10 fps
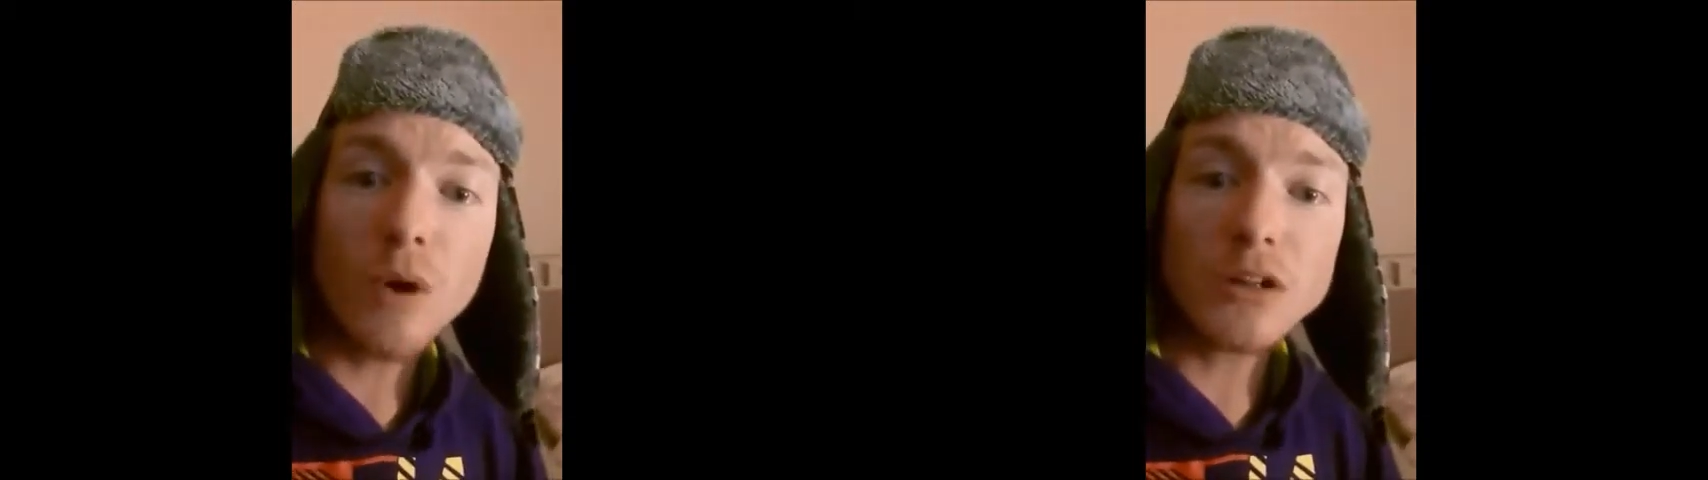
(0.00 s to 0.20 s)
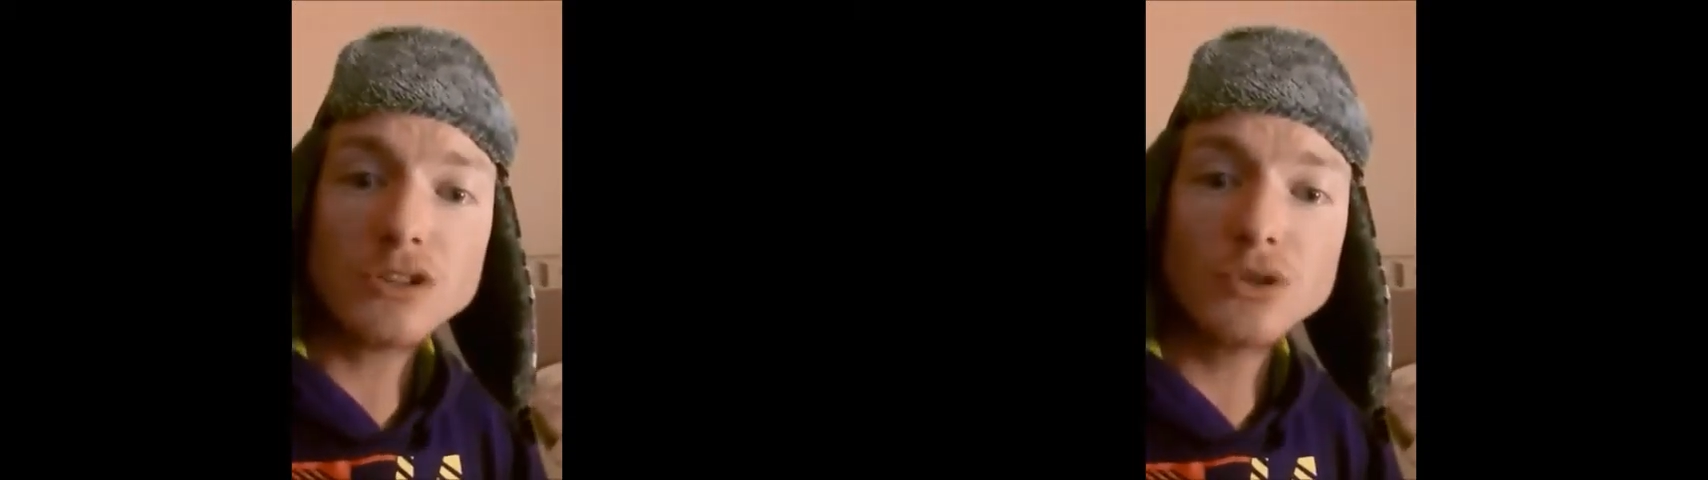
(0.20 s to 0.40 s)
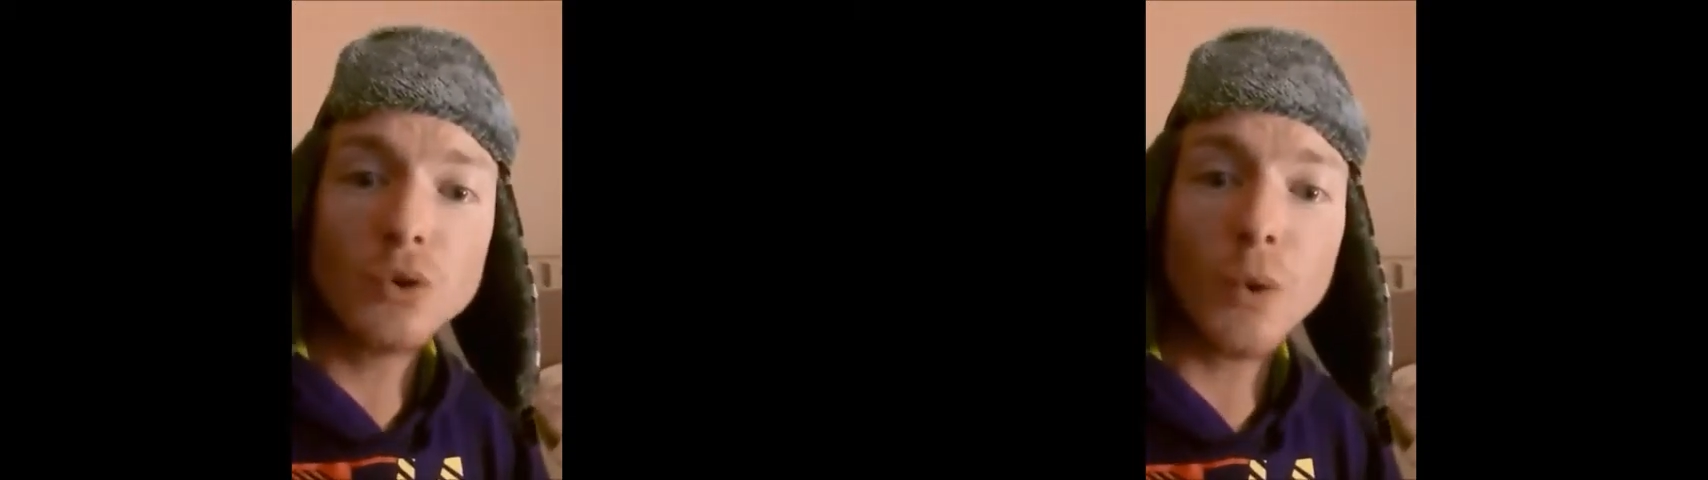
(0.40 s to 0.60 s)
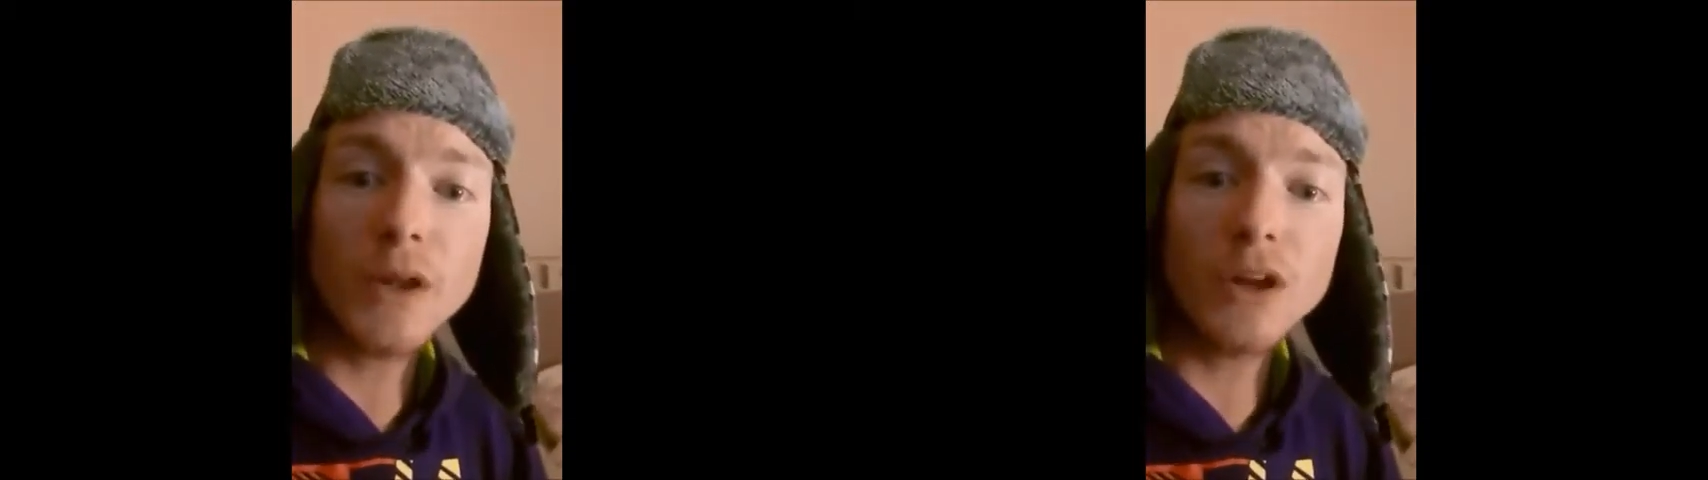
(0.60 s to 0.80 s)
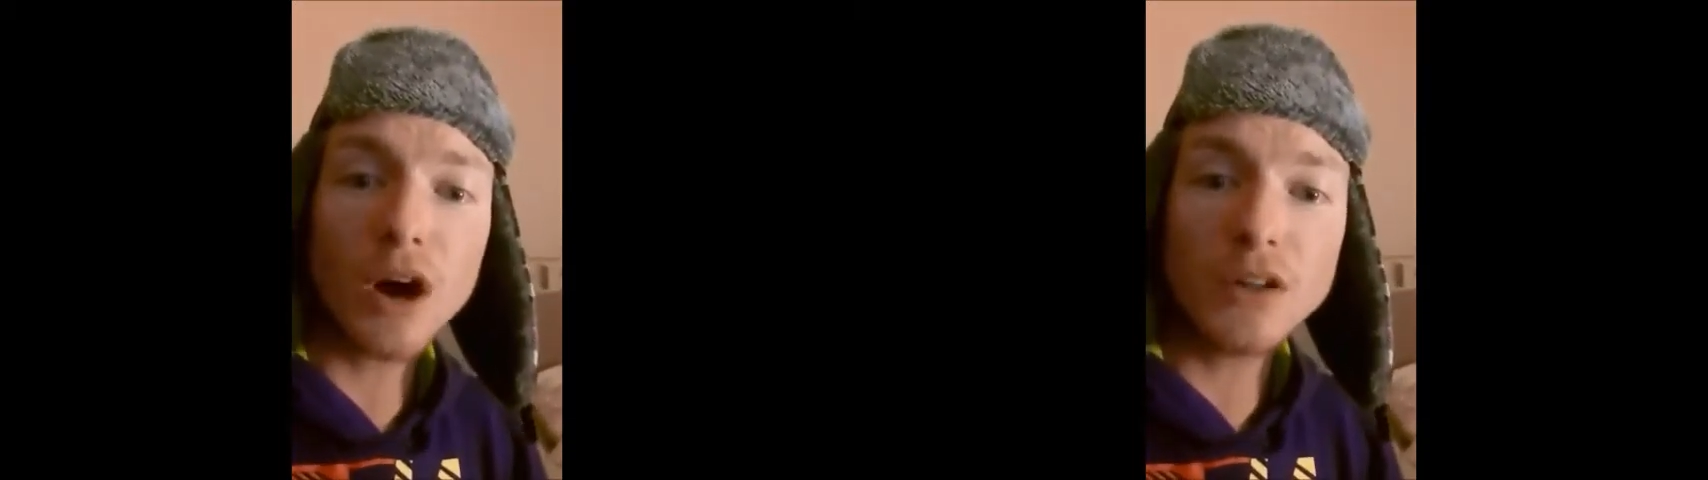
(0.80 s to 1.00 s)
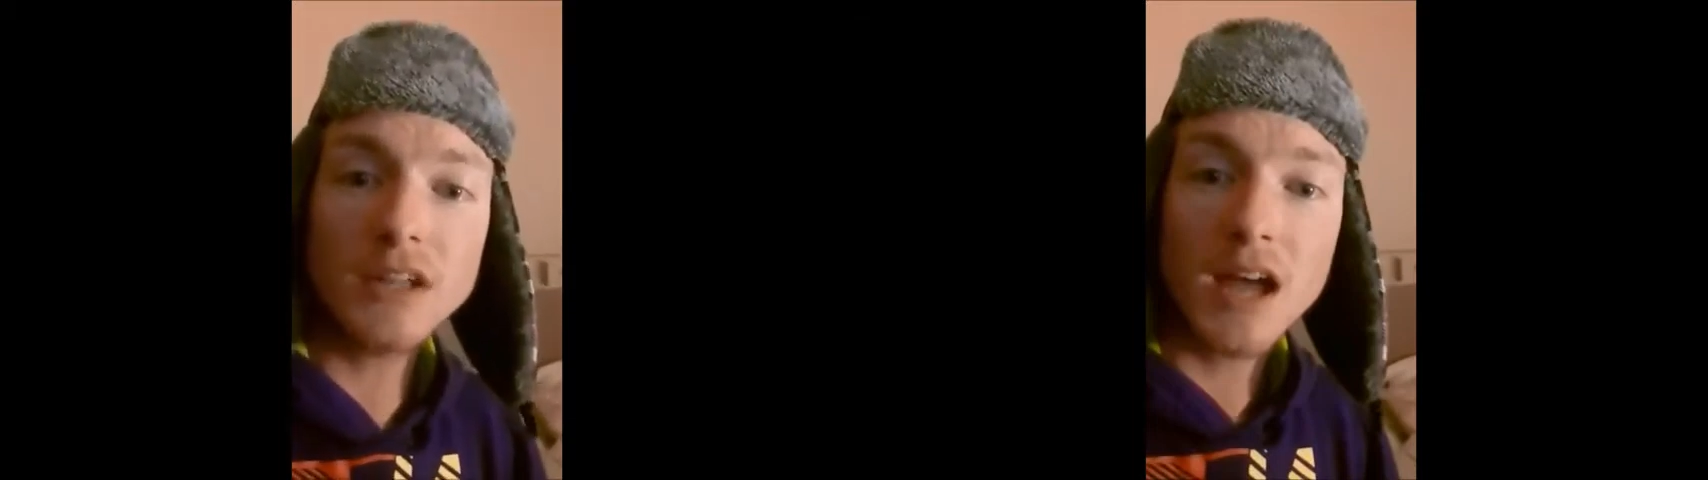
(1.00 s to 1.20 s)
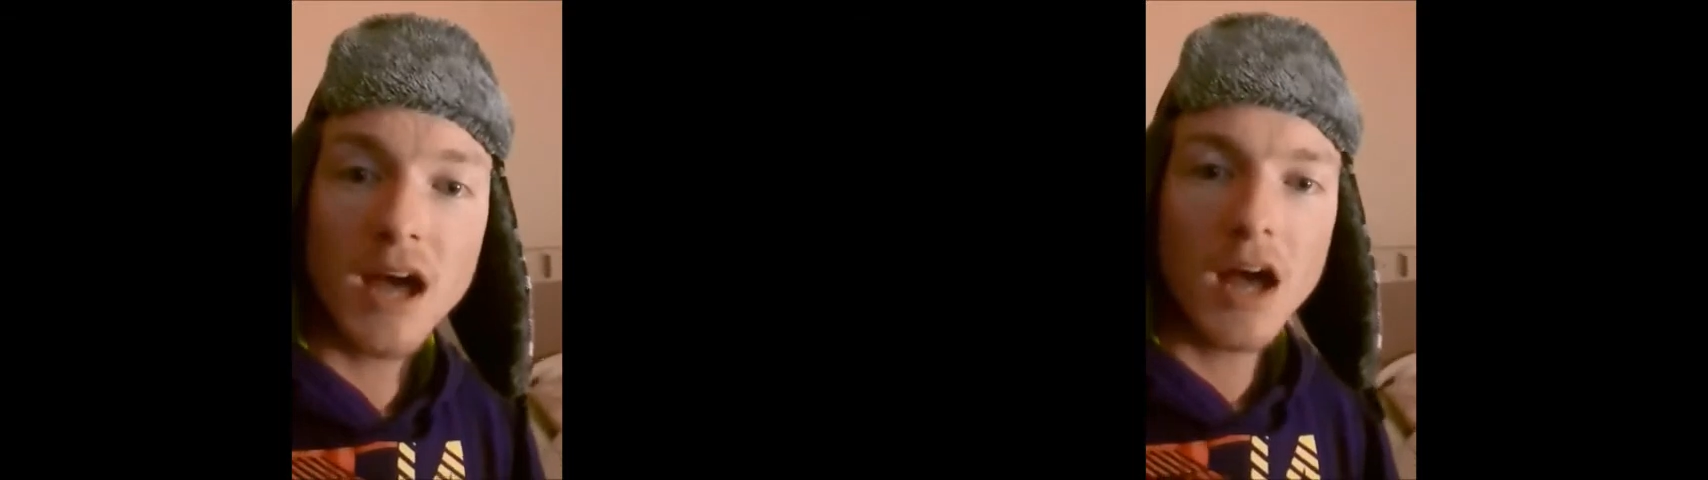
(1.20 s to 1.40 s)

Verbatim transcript: what's going on.